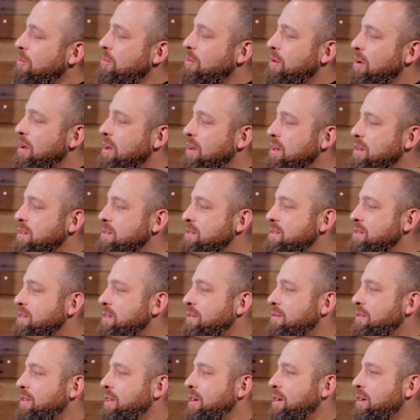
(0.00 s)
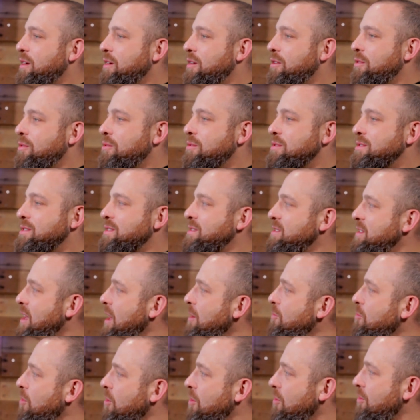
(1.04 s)
was there was a
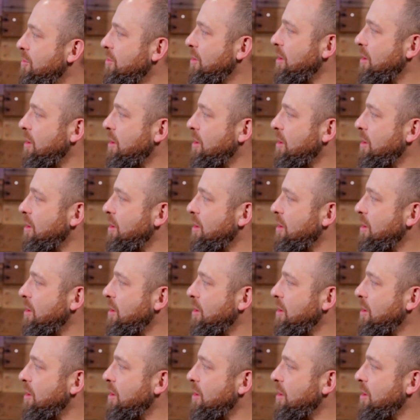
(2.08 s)
sidewalk